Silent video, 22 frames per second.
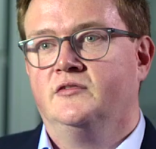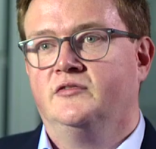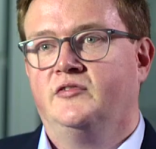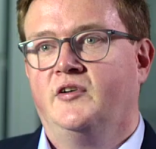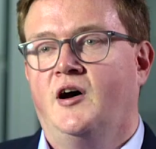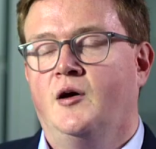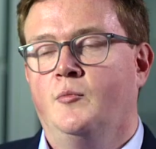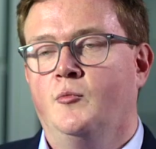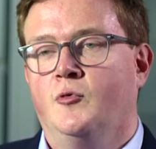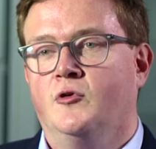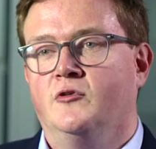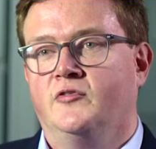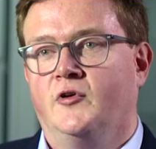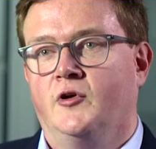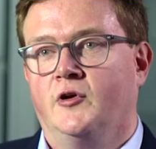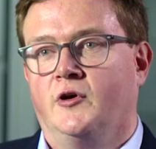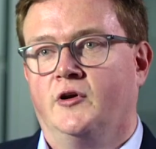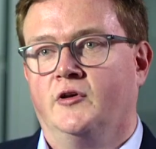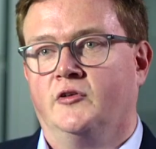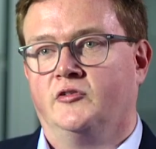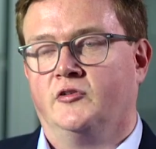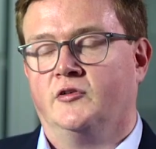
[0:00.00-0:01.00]
far more
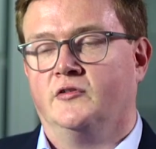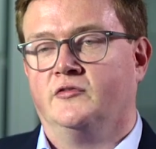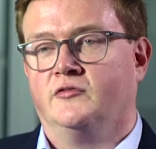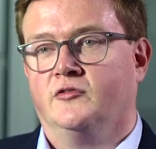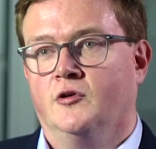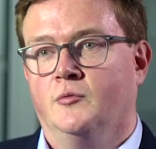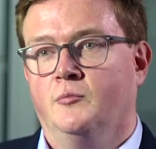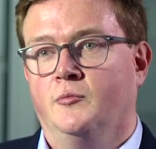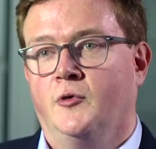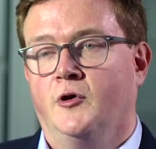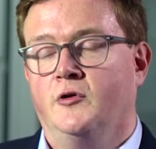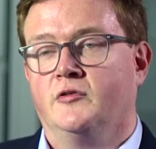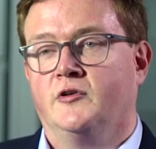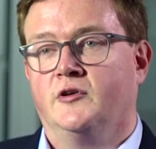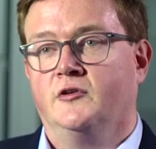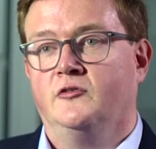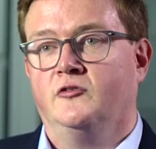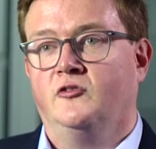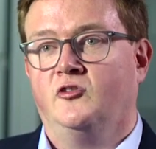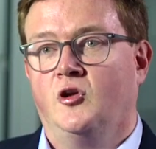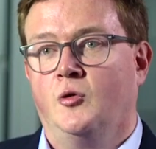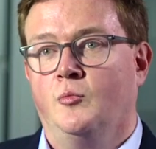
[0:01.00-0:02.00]
focus from both
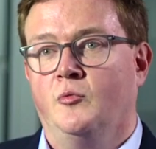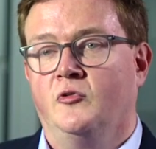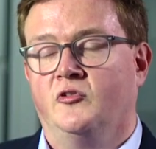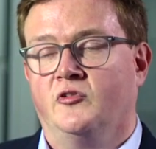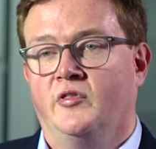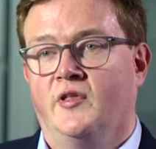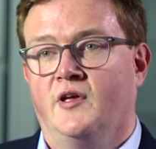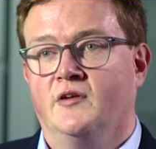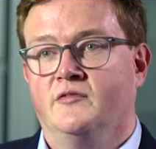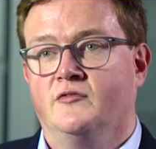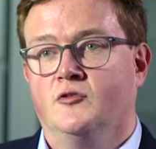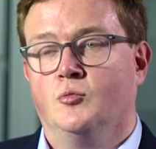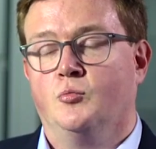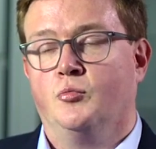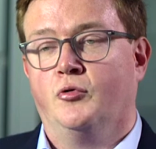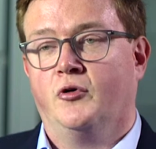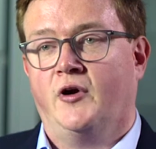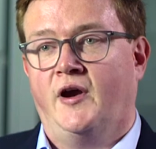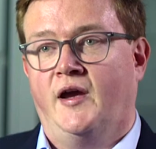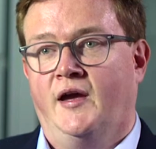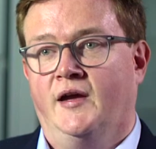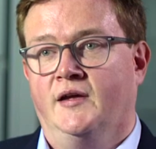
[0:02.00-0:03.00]
consumers and therefore
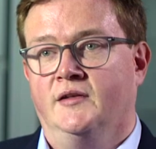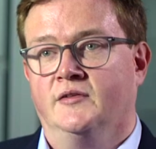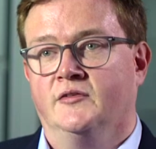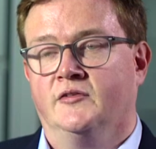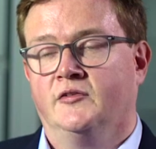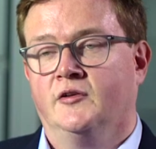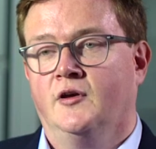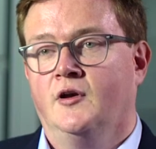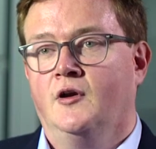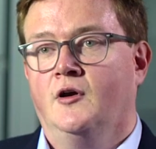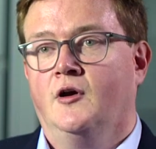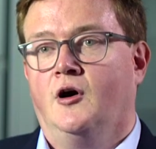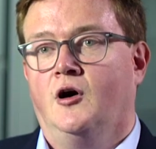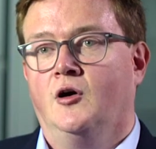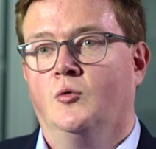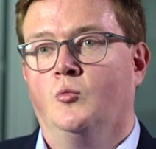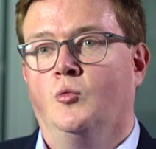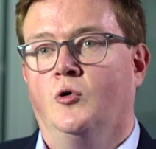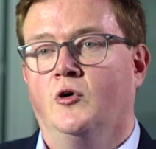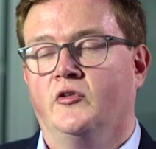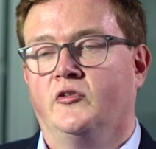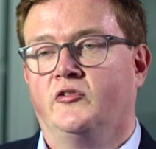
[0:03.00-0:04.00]
brands
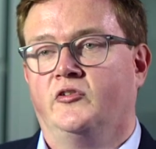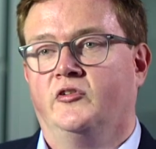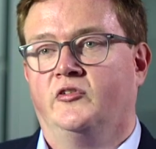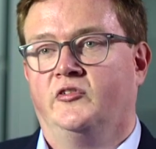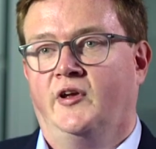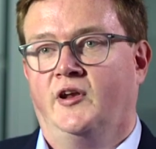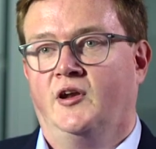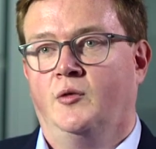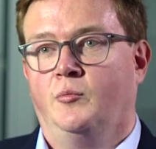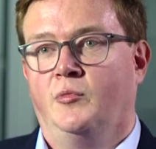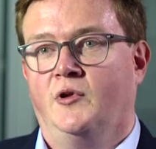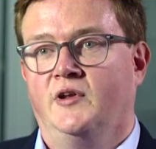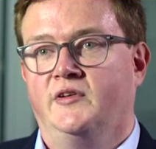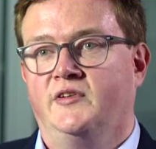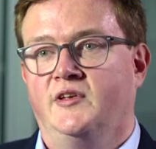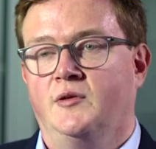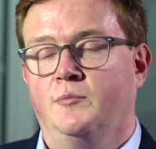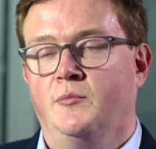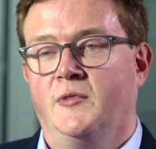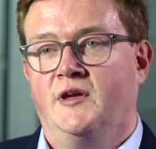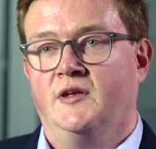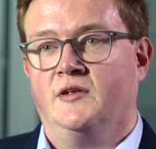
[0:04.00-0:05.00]
on what
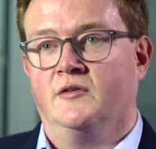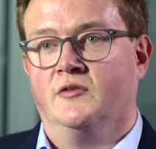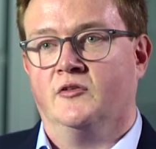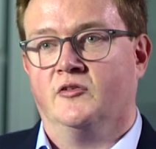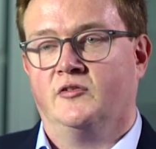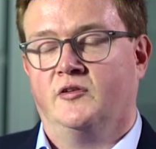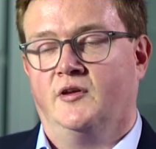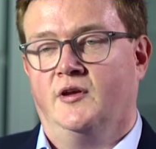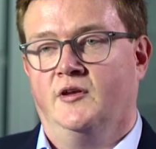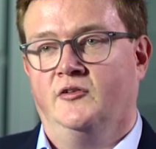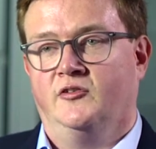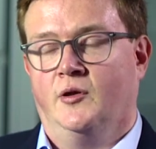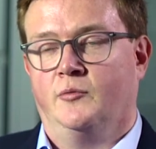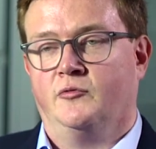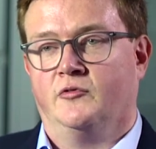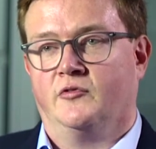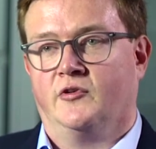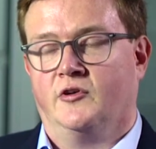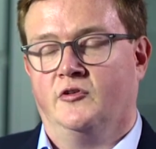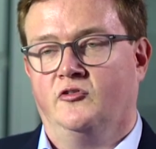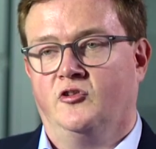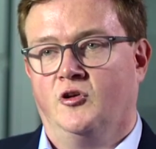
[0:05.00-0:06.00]
sustainability means in terms
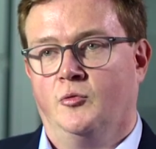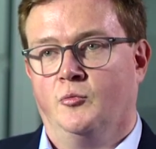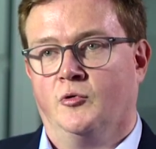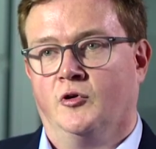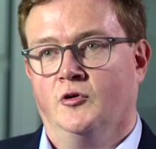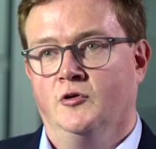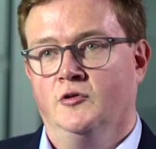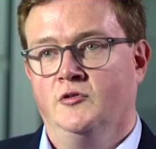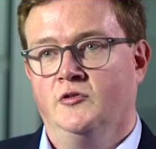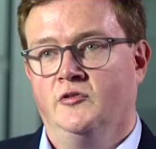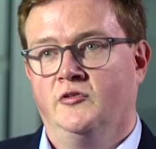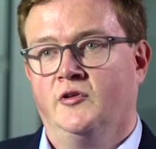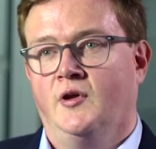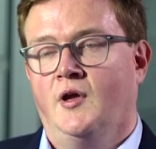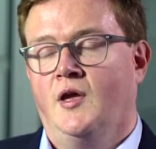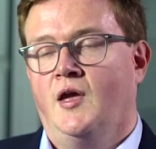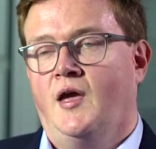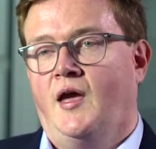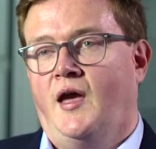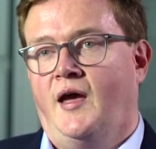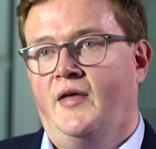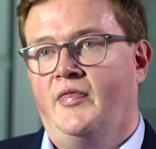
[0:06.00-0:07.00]
of consumer goods.
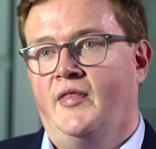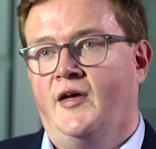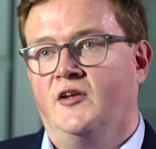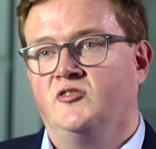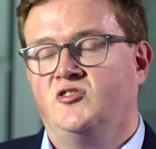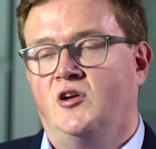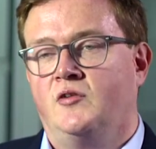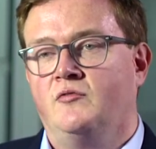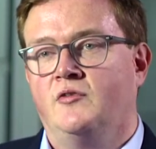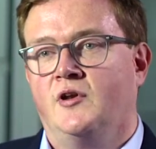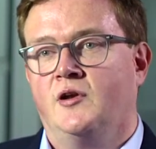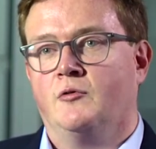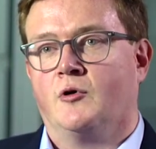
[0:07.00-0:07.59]
And that generally